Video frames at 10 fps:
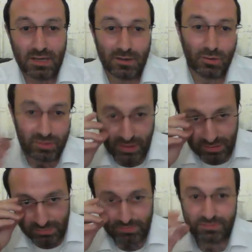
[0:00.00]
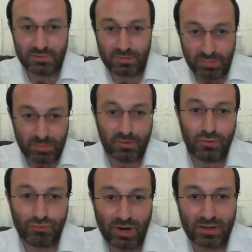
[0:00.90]
The people
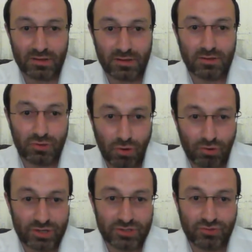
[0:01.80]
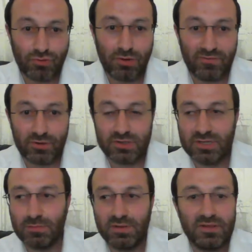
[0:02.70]
who write the Torah scroll, for
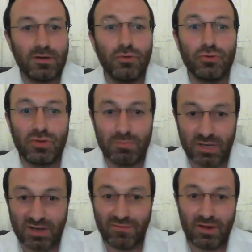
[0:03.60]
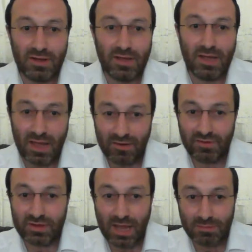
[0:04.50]
example, they go to the mikvah
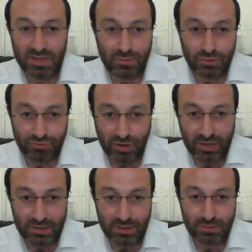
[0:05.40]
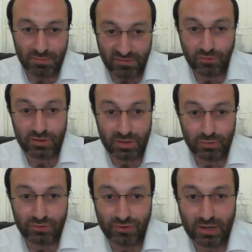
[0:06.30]
every time they would write, before they
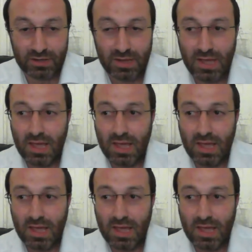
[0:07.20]
would write.